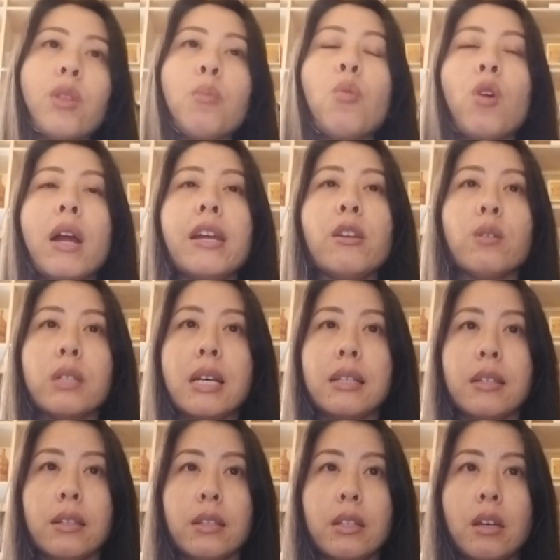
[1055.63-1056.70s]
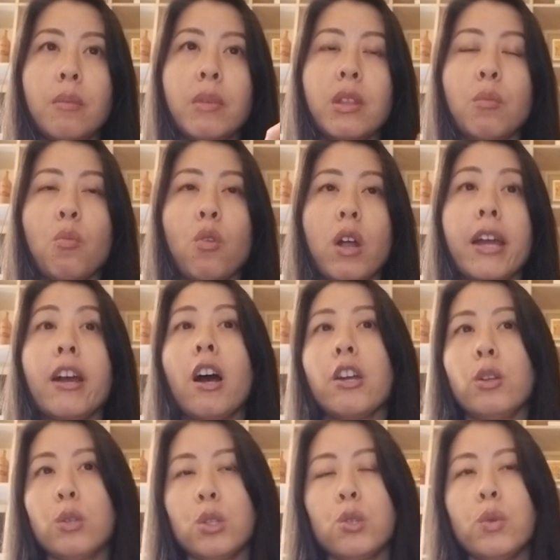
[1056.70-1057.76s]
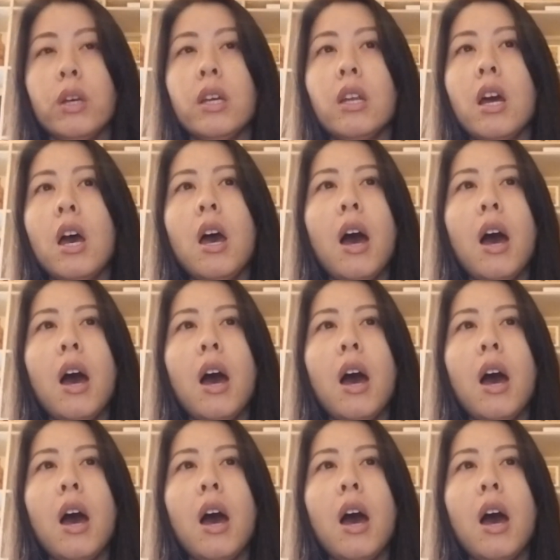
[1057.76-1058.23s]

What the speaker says: more I used that system and the more I got used to it,